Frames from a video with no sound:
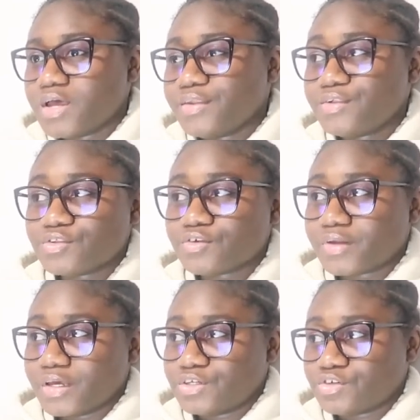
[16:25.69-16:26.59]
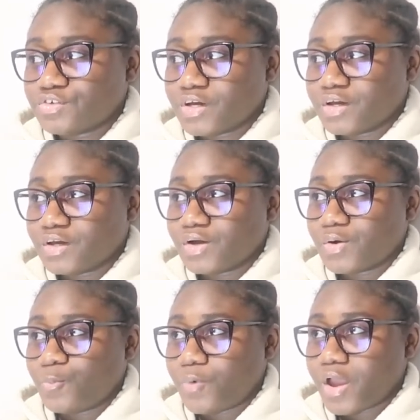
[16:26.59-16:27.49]
This is not Nigeria
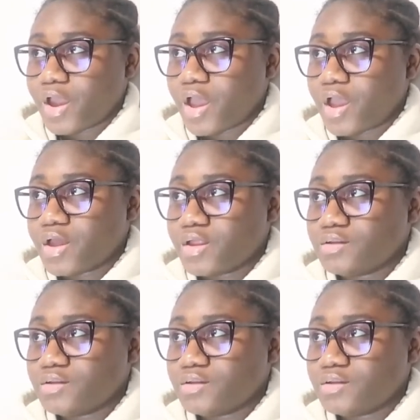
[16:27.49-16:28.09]
where